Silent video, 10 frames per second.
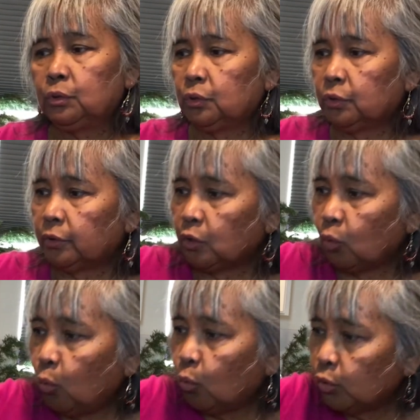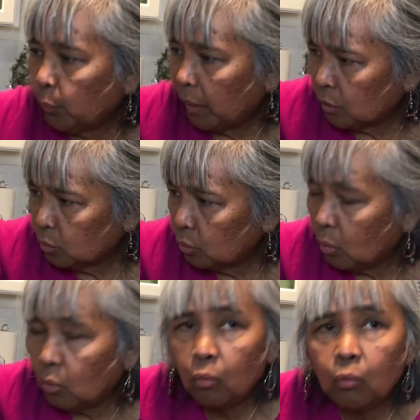turn it all the way to
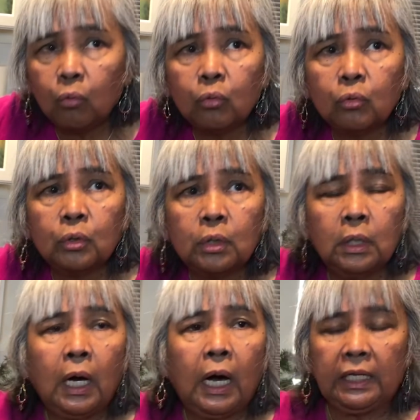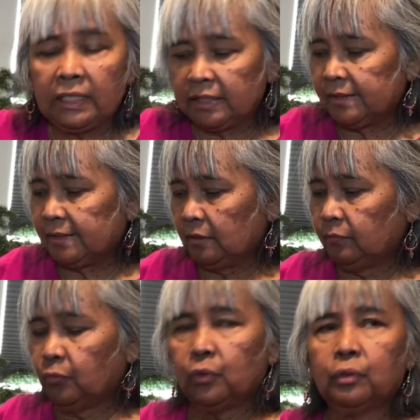low and let it sit
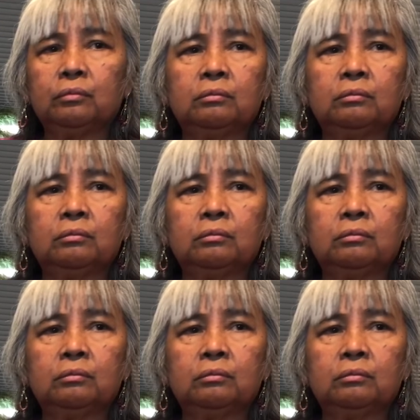for